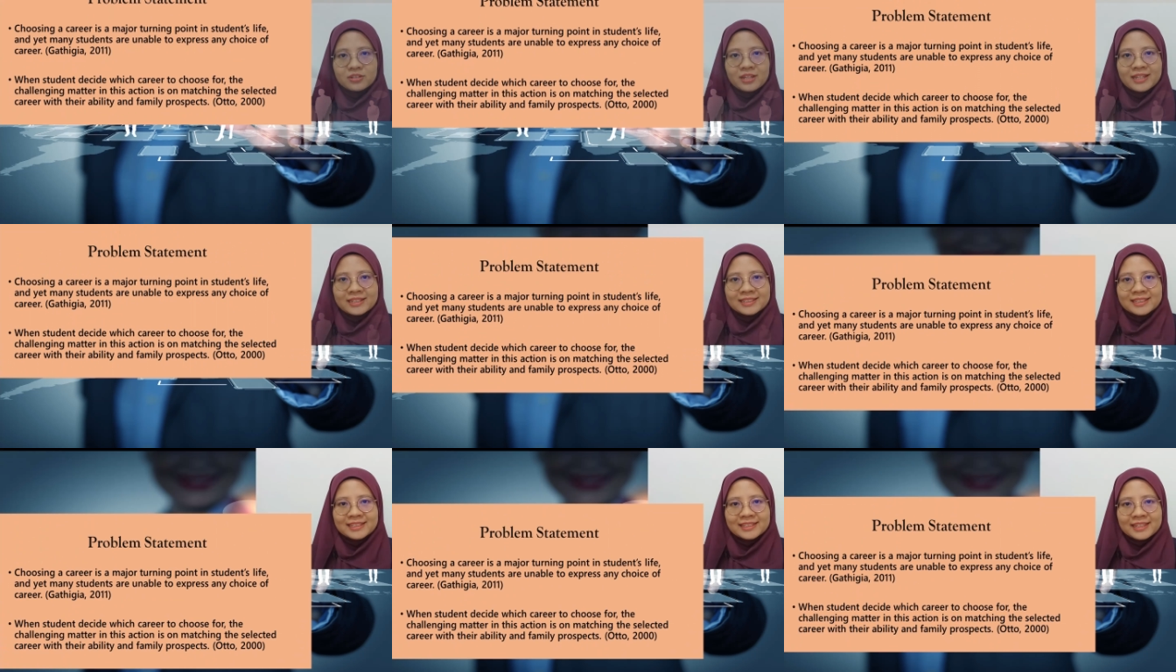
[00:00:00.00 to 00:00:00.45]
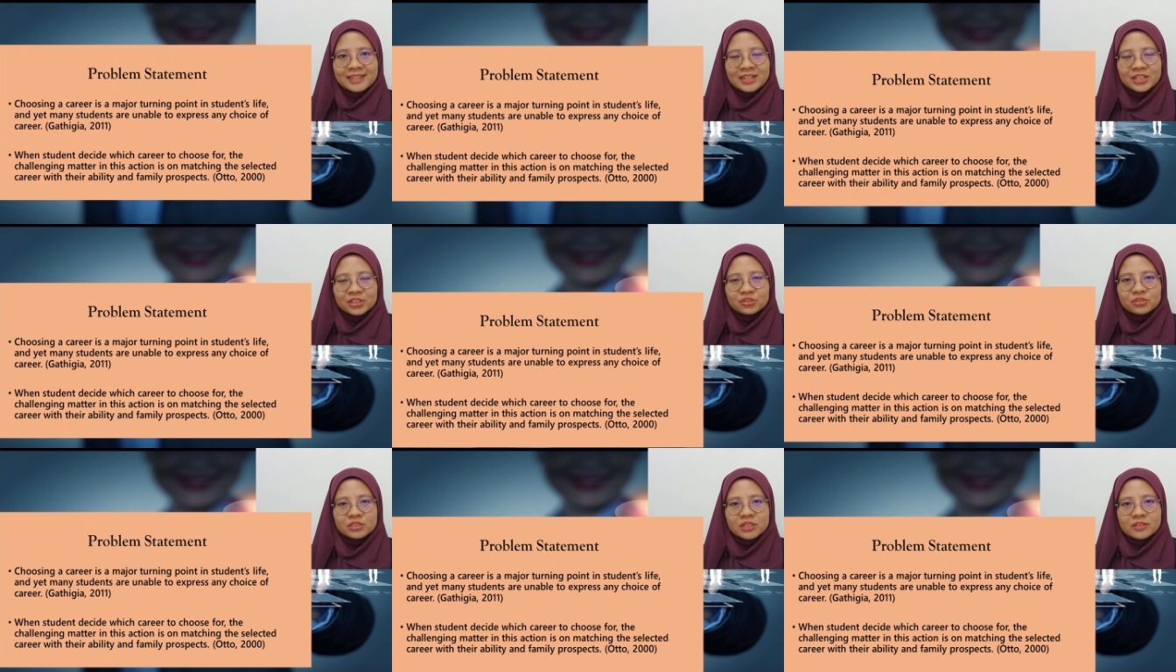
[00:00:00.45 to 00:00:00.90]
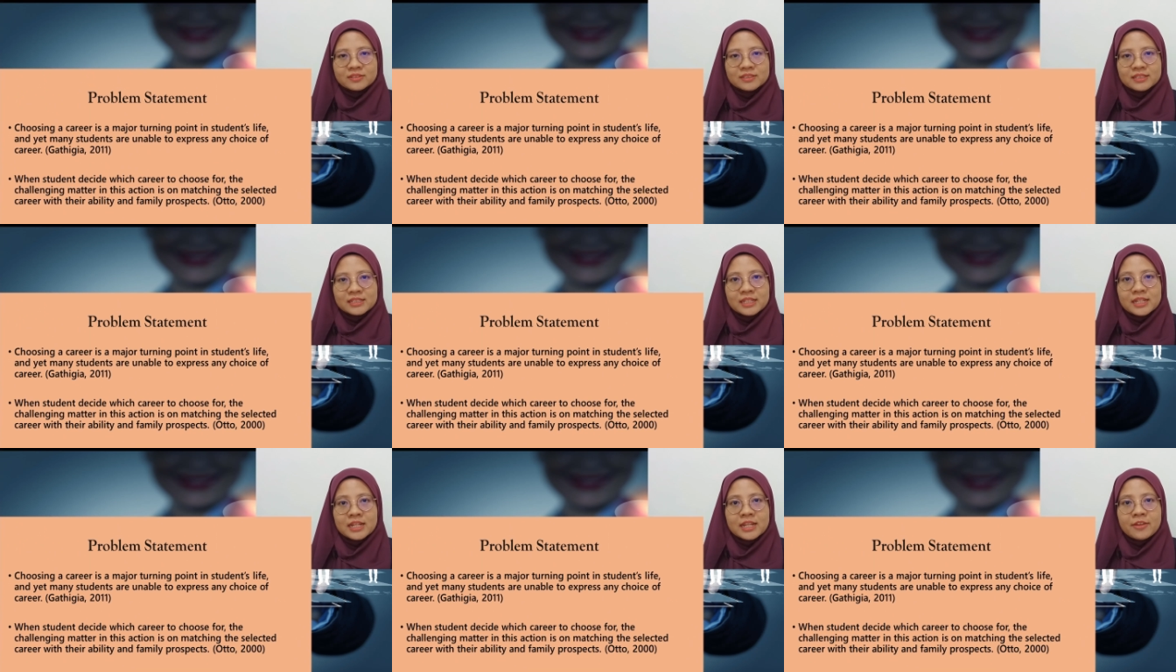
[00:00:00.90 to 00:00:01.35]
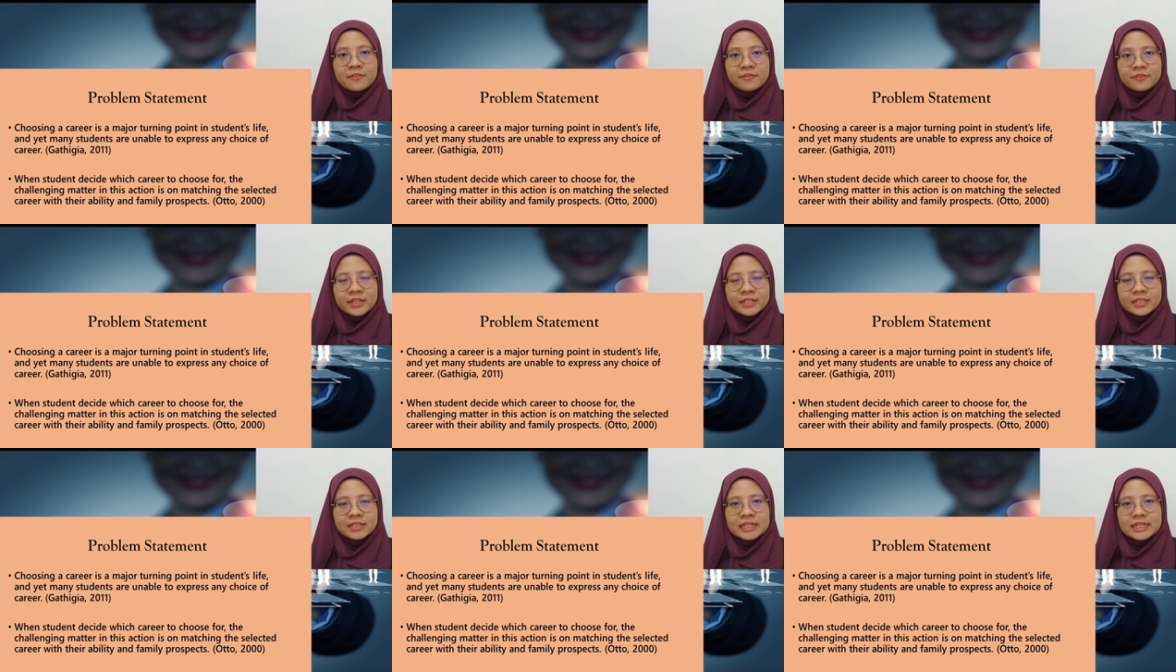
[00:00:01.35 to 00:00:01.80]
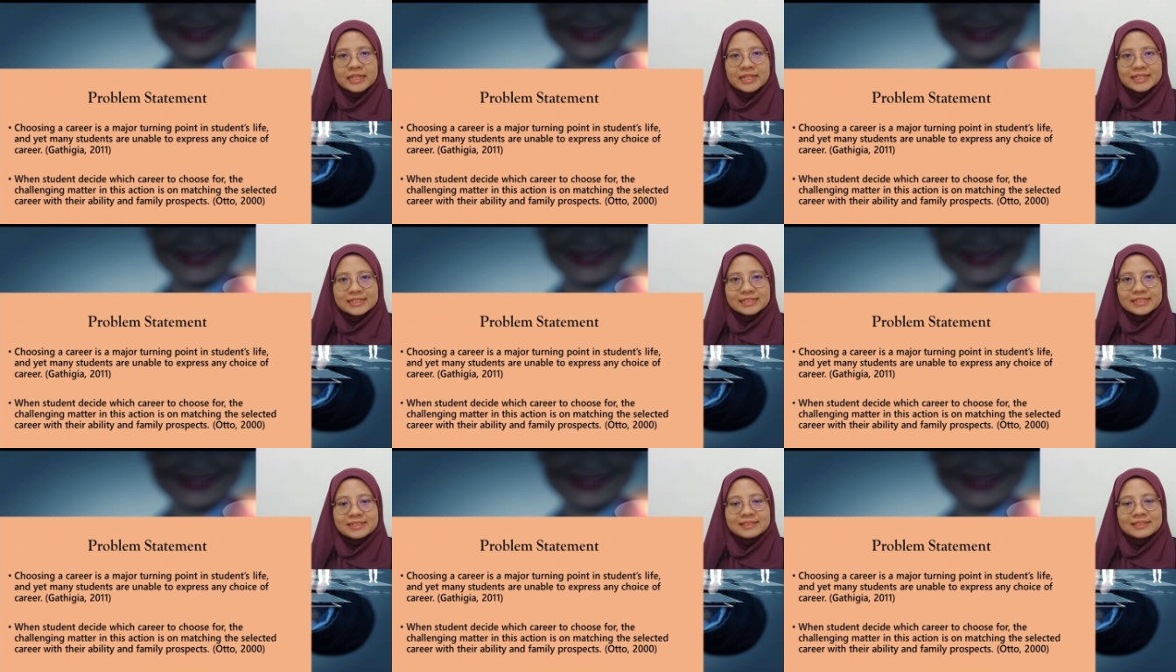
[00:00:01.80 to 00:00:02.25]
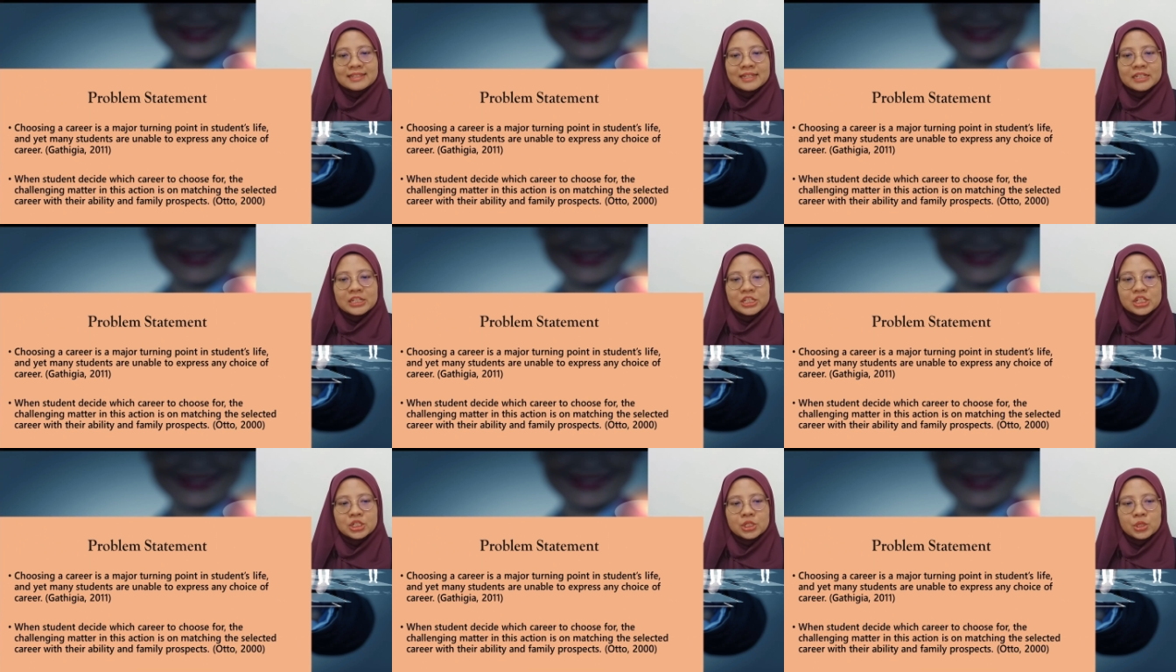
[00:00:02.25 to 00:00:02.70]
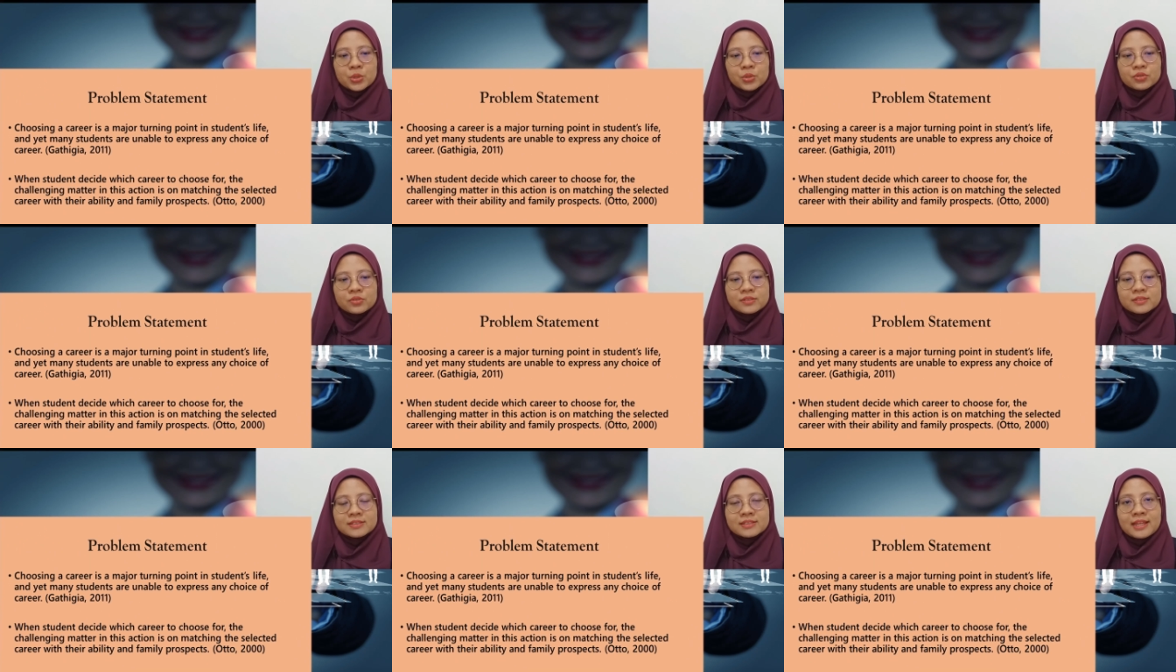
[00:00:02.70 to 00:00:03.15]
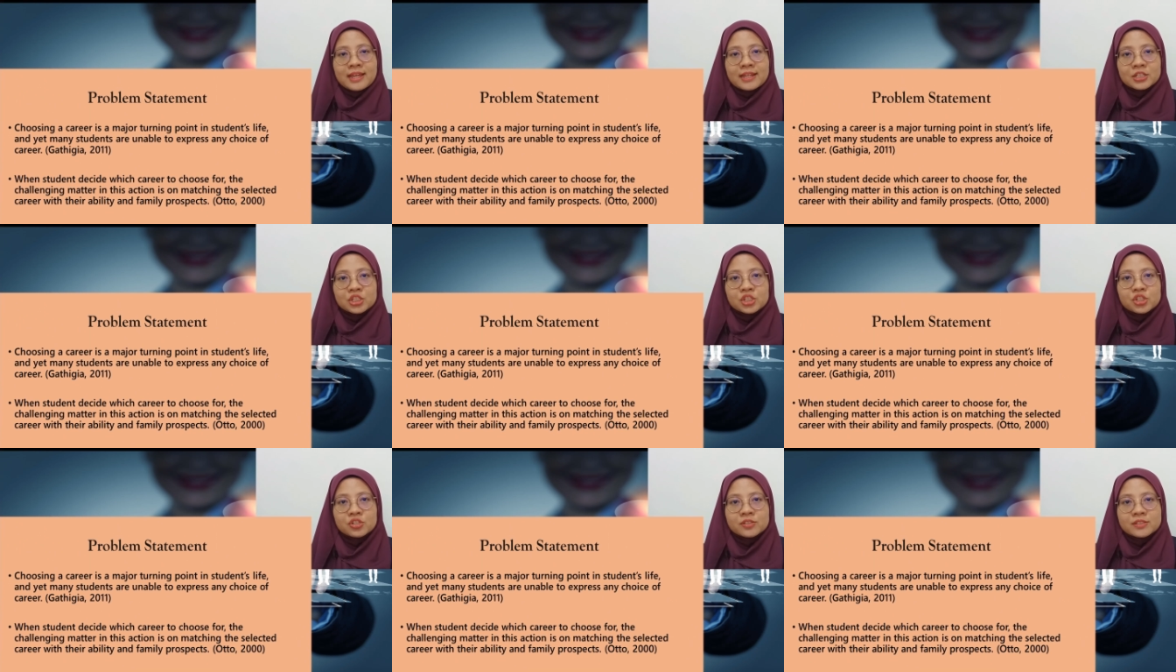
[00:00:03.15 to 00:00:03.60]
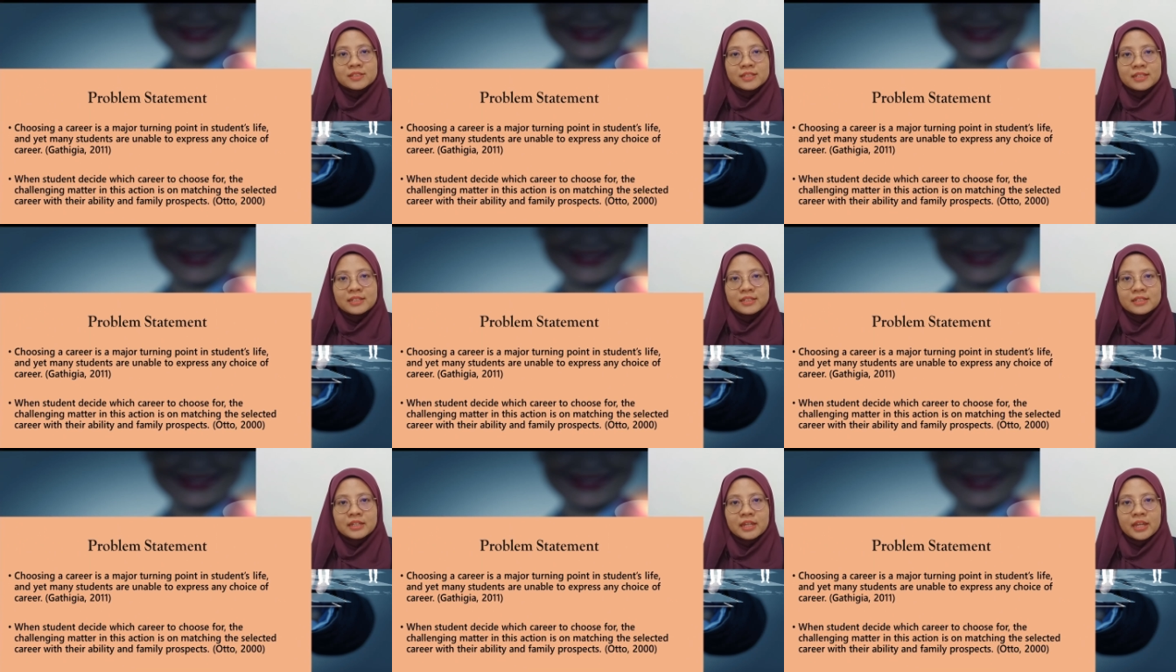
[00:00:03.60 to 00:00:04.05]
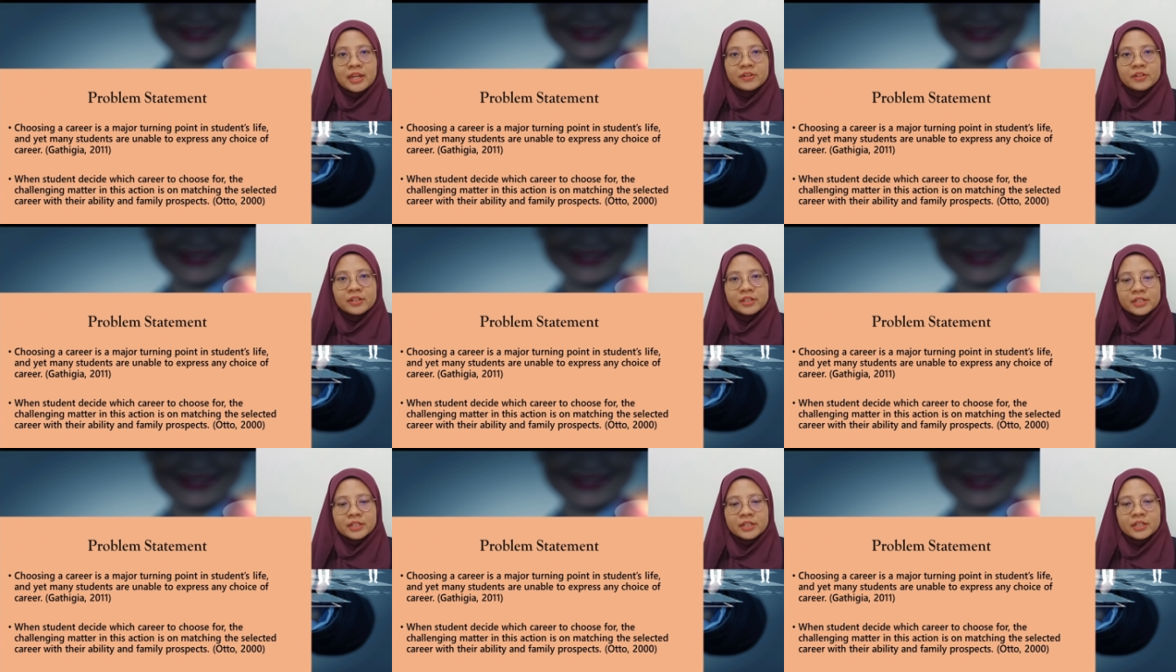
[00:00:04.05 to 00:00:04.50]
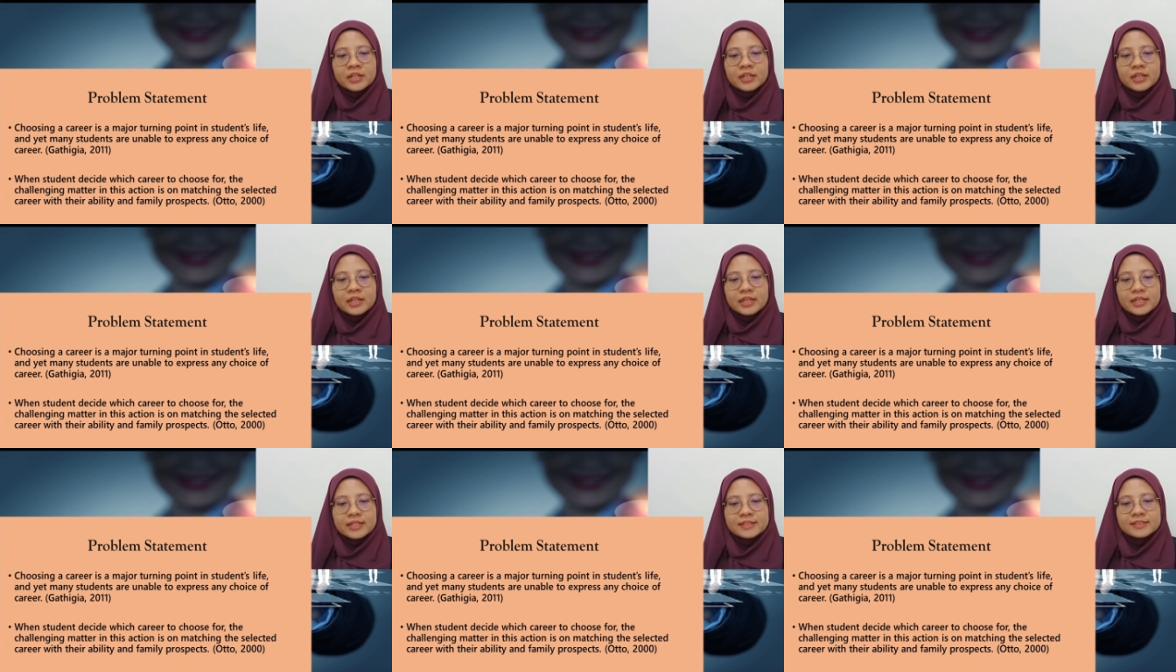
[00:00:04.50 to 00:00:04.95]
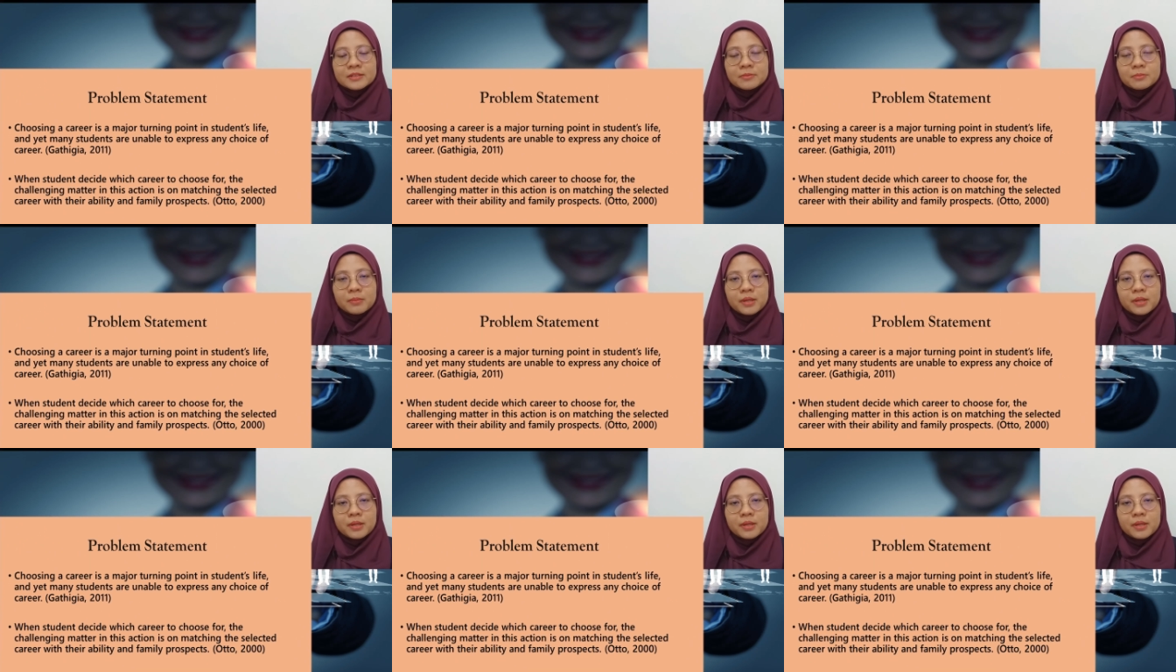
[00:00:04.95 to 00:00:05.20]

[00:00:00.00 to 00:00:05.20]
to Katikia 2011, the study shows that choosing career is a